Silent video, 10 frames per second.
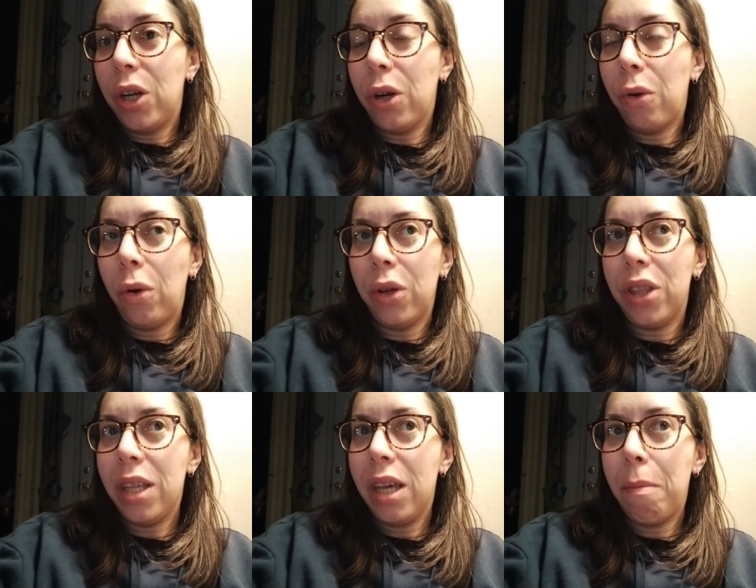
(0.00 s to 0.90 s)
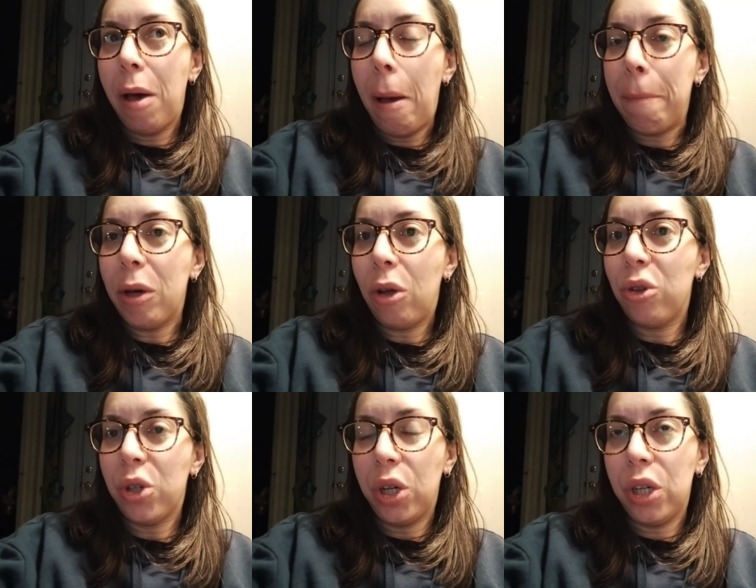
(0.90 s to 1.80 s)
or the pop
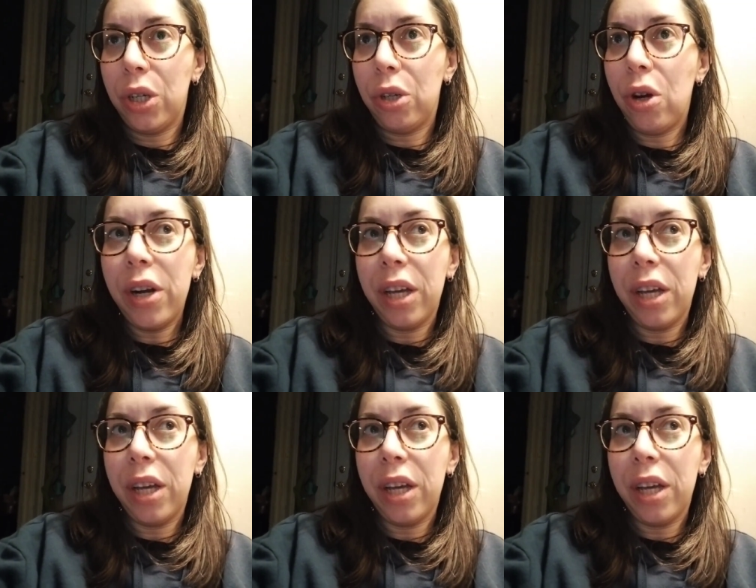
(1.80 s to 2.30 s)
culture critic,